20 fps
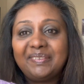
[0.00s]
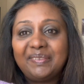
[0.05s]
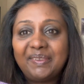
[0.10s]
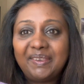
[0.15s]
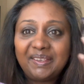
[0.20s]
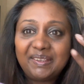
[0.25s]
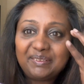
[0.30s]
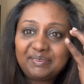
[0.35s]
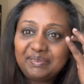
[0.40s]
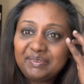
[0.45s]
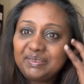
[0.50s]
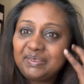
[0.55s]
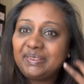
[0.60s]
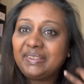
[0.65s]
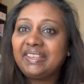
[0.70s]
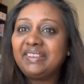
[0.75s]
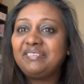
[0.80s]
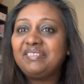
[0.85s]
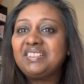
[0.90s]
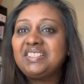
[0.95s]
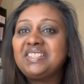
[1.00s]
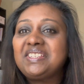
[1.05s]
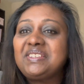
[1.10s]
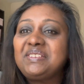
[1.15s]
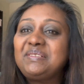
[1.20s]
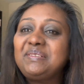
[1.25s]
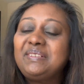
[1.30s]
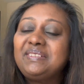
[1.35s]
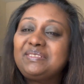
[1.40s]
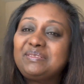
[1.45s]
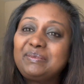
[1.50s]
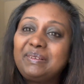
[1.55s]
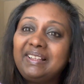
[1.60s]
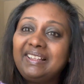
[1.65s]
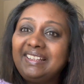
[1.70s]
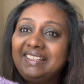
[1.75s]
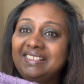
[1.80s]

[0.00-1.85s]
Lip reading: think of who to give it to as well,